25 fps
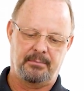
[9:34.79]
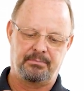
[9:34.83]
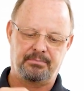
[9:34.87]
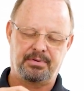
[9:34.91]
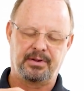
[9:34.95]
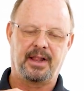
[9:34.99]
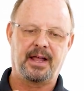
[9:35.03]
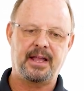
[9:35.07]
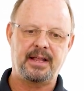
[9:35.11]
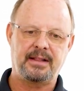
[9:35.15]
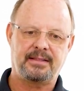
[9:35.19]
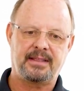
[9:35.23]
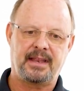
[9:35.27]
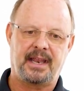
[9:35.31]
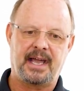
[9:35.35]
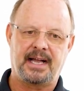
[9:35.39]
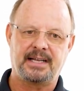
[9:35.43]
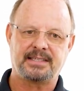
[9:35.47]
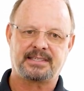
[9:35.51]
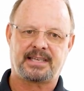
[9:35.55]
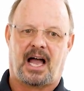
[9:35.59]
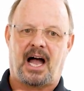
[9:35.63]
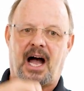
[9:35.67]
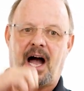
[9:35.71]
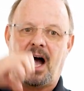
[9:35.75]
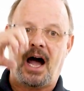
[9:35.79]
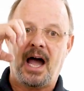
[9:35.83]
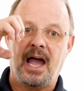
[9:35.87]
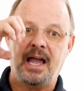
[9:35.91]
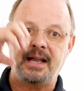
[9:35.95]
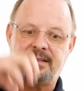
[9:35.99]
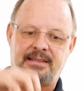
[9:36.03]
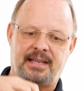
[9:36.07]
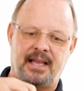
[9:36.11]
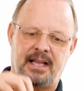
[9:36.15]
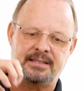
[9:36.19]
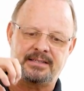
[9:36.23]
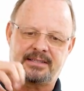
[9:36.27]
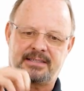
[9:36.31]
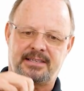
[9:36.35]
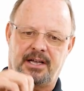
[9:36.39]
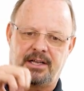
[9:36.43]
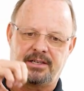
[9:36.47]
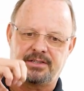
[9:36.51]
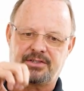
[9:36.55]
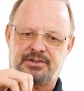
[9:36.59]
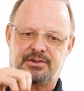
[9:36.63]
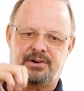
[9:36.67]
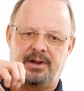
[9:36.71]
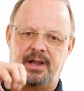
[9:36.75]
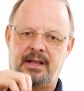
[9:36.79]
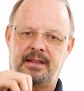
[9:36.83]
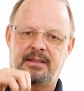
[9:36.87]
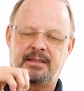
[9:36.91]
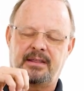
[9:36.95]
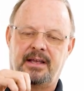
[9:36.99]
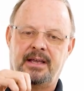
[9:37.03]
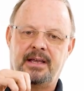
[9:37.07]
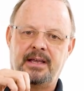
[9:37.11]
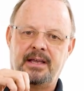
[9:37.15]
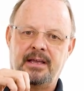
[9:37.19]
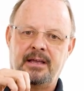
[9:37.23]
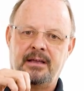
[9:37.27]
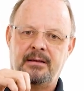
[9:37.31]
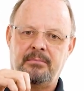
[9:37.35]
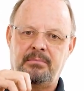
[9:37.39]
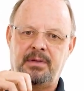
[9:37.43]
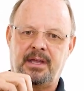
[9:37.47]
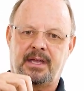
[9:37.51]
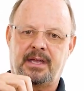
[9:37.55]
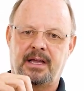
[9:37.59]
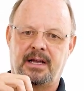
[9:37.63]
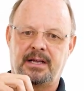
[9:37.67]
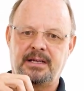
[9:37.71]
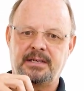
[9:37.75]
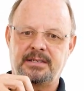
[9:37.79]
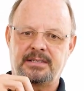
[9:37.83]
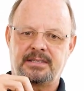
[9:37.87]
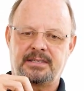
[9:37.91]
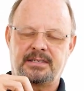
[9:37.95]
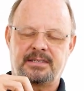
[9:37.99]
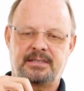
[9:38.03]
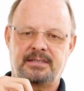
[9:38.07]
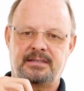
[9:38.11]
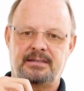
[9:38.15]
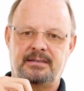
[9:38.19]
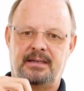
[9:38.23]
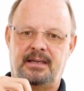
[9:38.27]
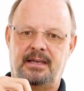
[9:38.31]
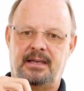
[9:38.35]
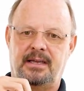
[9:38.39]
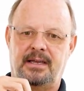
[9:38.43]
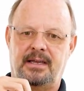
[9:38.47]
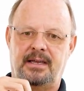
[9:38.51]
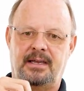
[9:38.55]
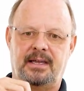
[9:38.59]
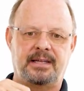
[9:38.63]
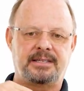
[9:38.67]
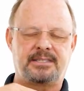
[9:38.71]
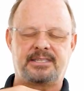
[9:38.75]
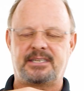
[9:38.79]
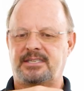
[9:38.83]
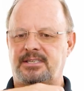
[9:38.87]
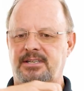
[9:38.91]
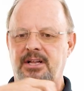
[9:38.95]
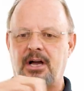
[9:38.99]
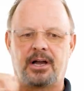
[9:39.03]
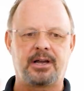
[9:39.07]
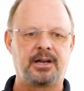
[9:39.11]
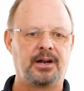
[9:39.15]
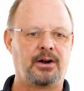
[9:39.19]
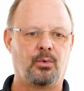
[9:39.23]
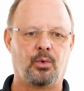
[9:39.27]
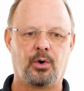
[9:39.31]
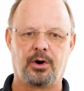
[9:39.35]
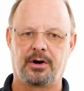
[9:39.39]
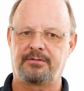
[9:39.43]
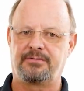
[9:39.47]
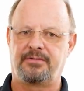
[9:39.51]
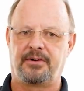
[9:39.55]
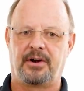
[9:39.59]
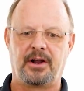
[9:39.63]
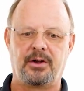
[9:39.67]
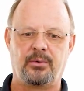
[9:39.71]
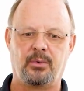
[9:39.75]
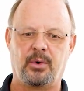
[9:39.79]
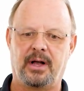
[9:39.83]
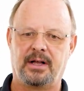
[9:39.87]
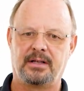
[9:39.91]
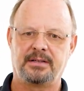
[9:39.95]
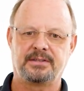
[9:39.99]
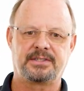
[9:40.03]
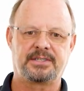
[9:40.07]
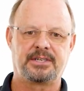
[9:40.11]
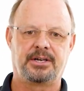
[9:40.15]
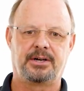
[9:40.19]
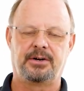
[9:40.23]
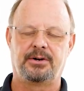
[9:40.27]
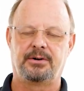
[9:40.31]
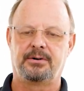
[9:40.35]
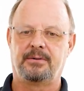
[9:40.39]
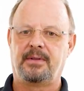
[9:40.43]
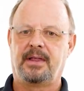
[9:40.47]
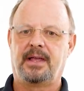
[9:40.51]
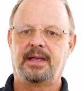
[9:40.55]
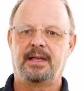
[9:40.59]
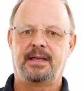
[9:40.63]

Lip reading: plate that has high tensile strength, because it's just not going to work very well. So